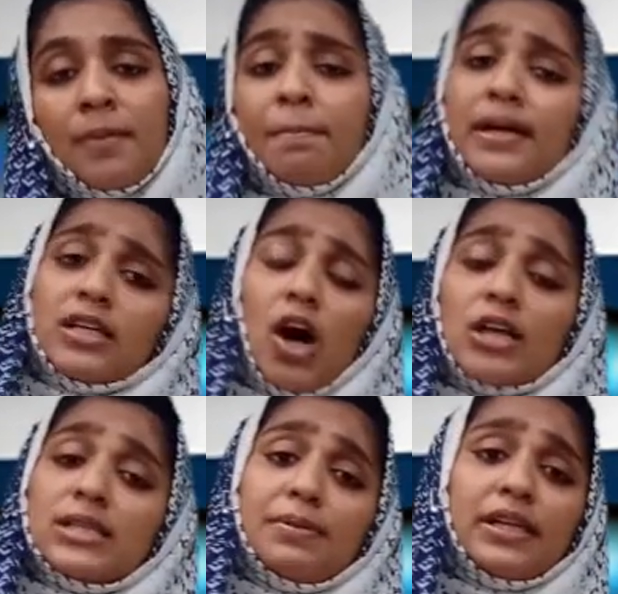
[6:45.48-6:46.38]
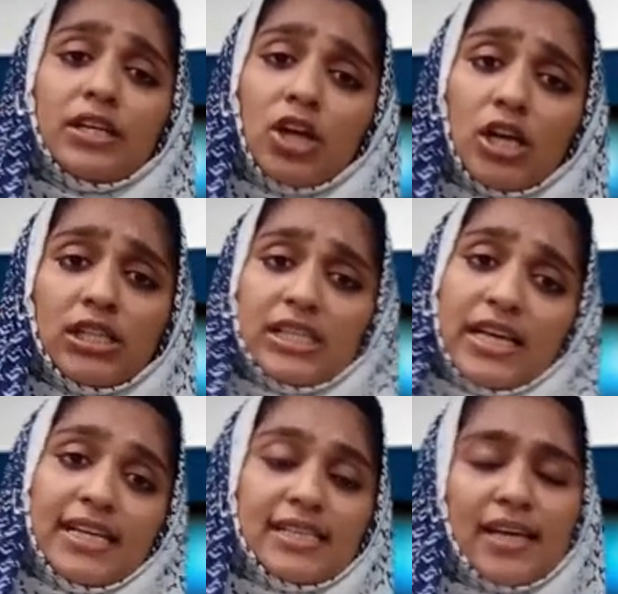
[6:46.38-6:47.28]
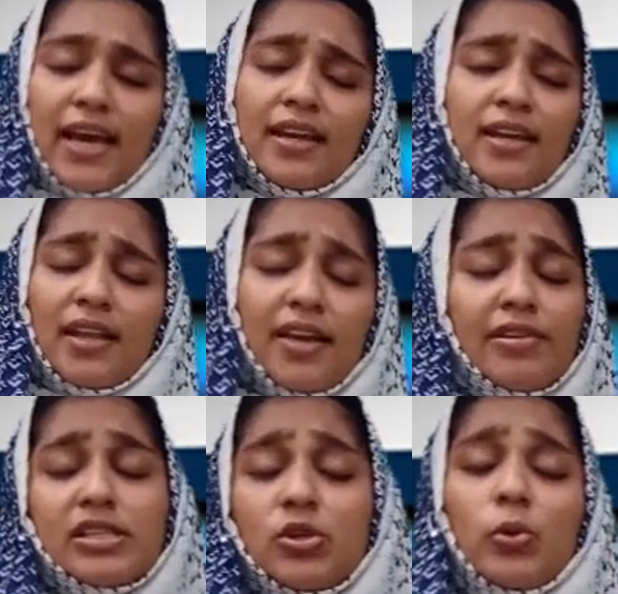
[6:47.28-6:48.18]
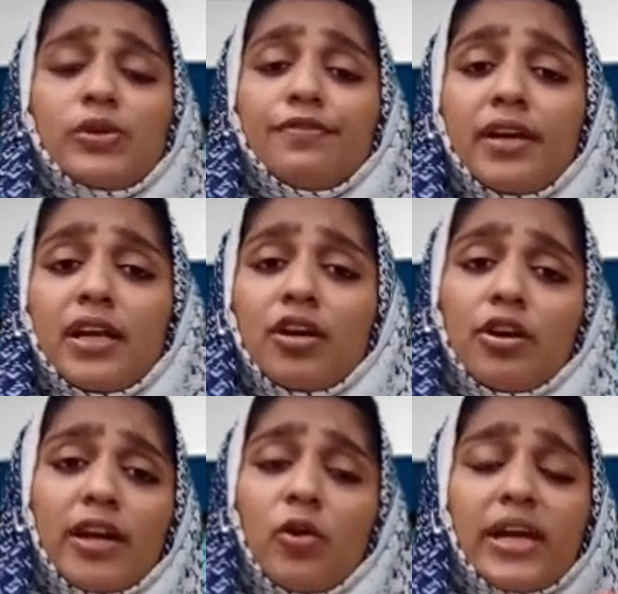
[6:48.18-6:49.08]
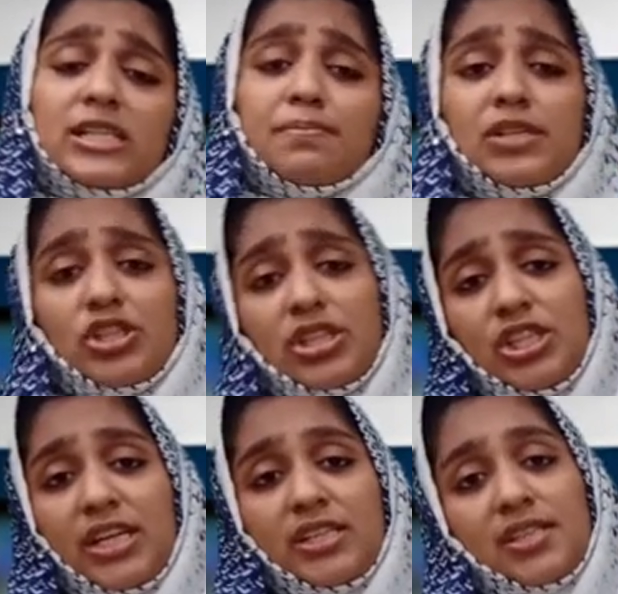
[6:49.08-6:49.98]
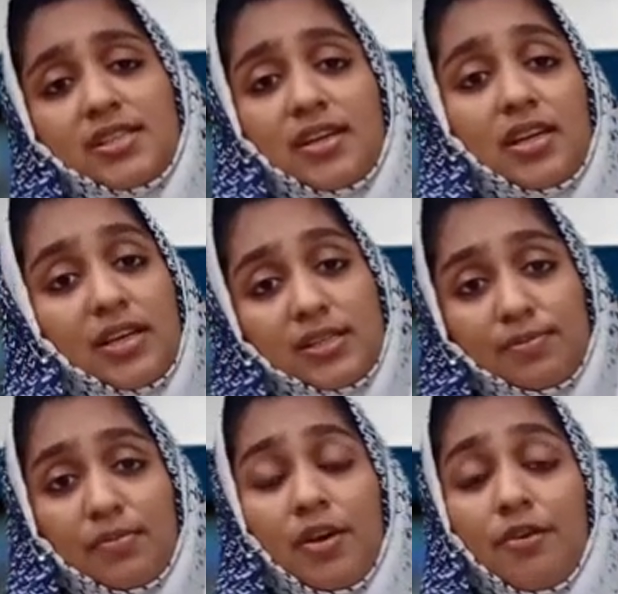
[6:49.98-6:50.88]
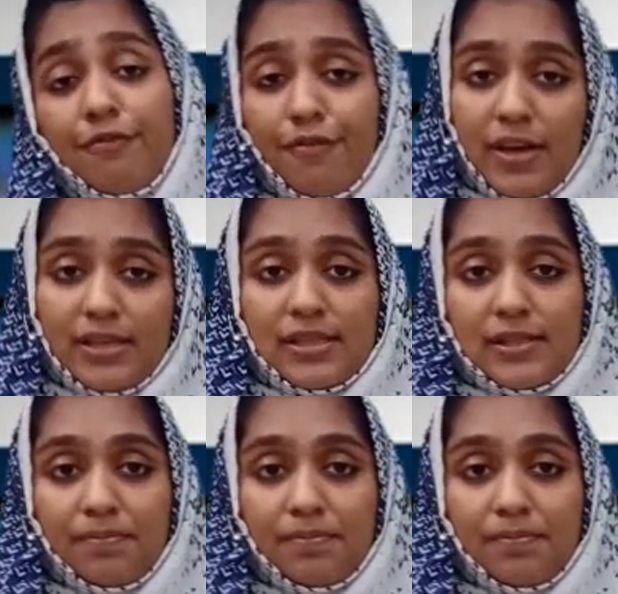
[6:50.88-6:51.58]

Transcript: But Ausable did not change any. There was no feeling or no expression changes in his face.